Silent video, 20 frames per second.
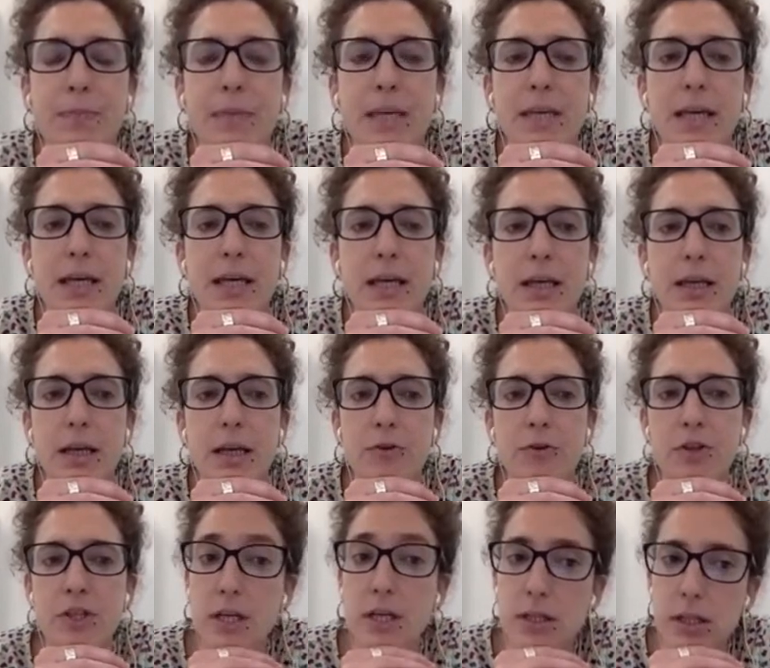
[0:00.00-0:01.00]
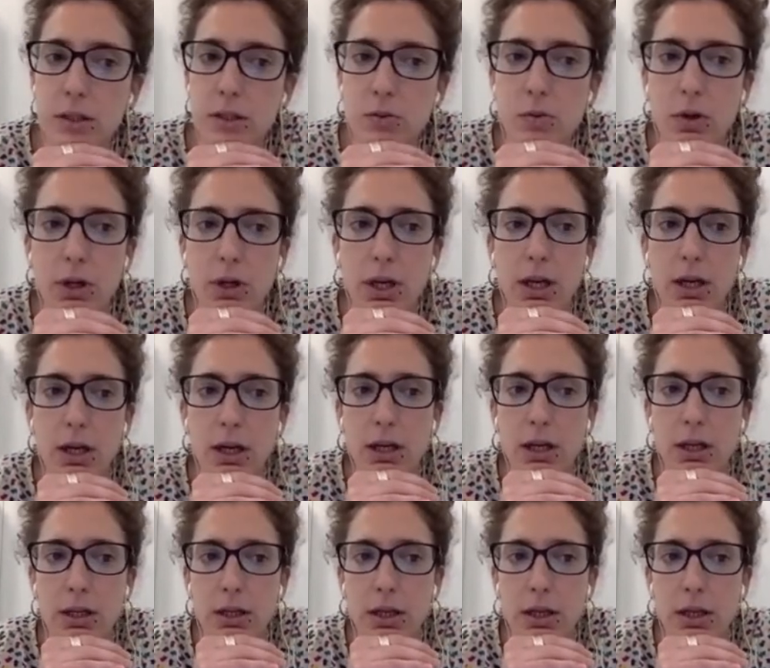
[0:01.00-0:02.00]
The researchers working
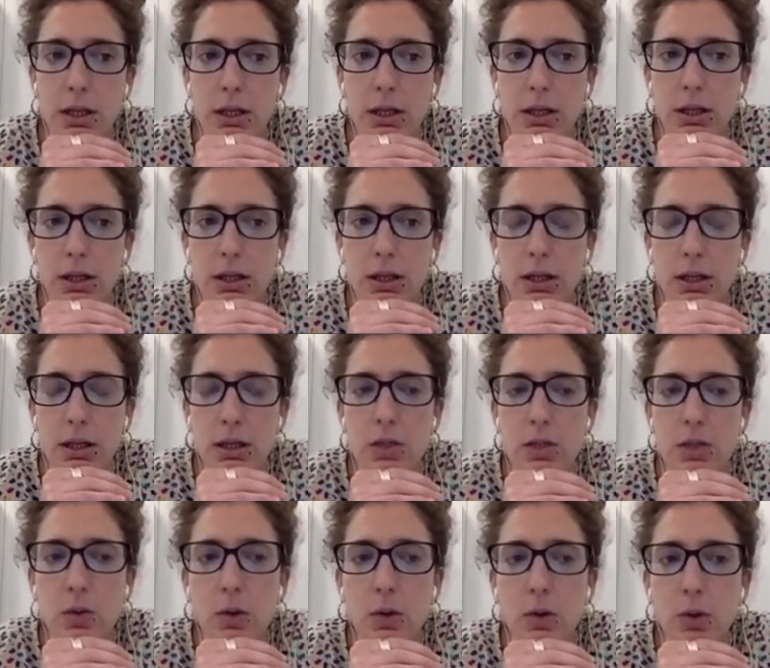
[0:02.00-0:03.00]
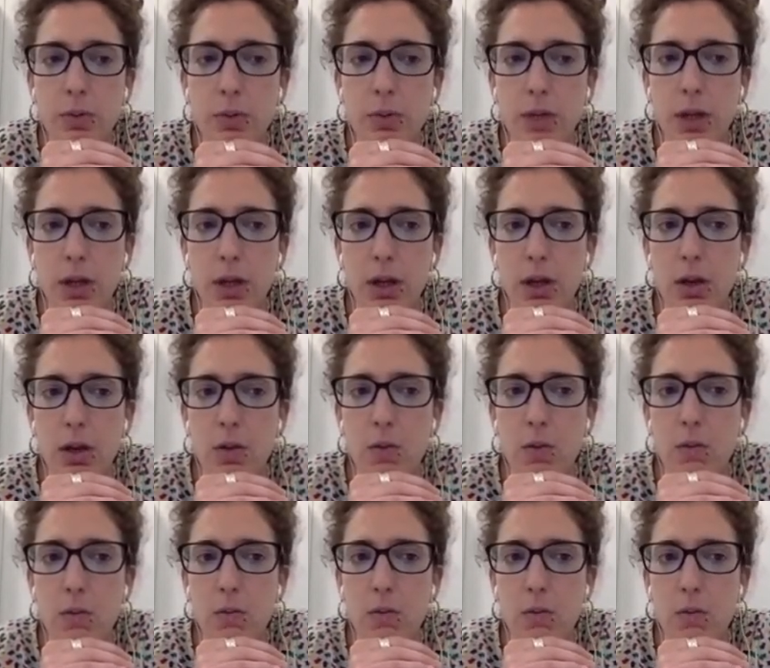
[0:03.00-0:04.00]
in this group, they
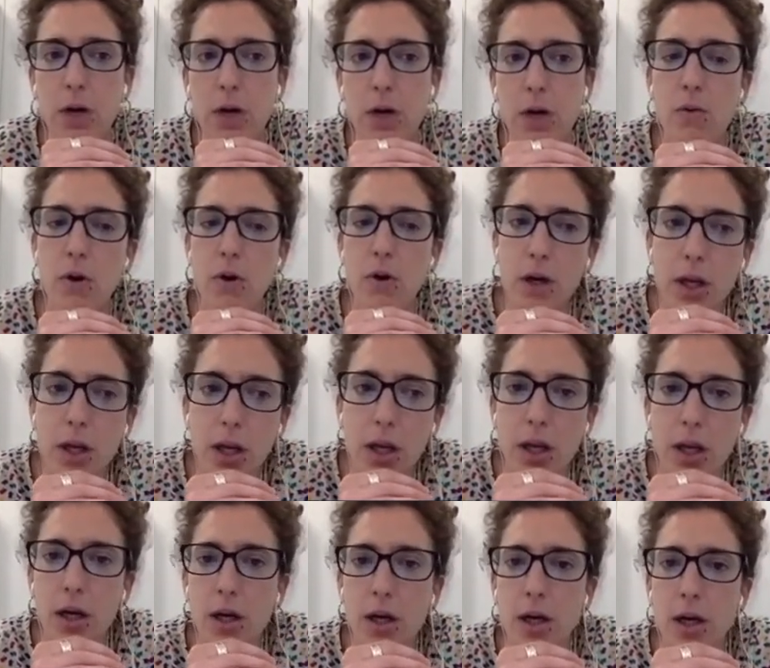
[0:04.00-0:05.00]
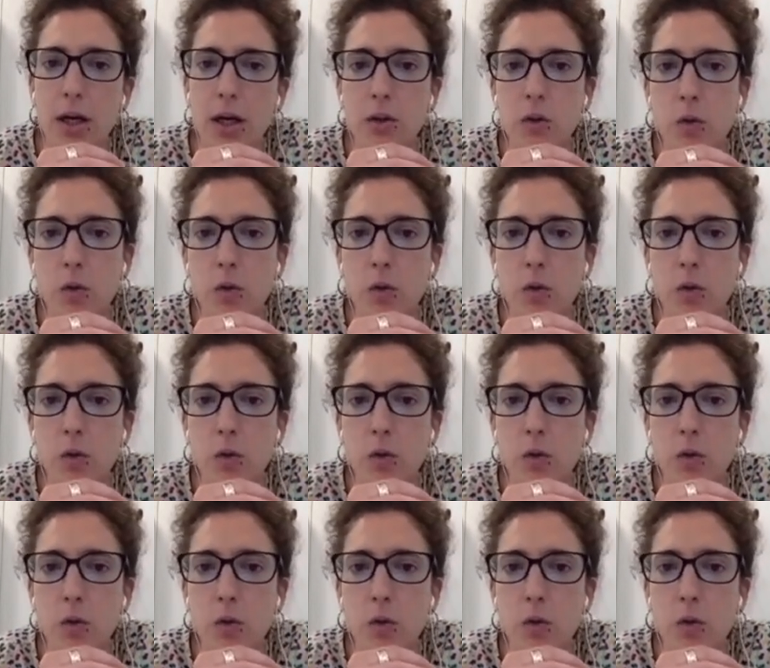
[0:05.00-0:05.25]
were working to